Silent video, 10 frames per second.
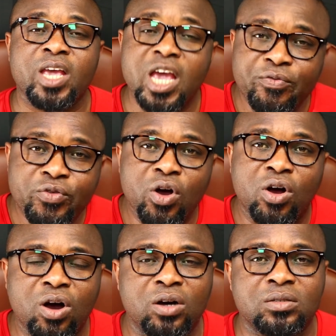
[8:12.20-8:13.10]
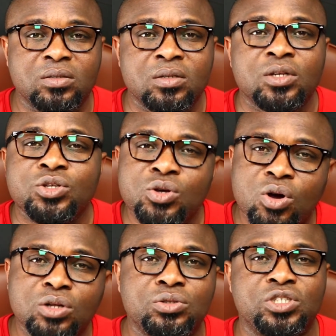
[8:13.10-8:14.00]
If you're caught, you
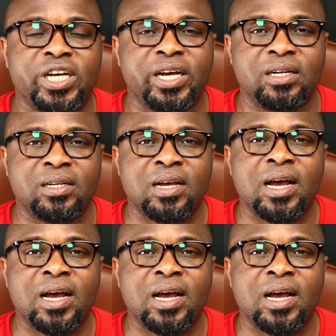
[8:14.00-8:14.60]
go to jail.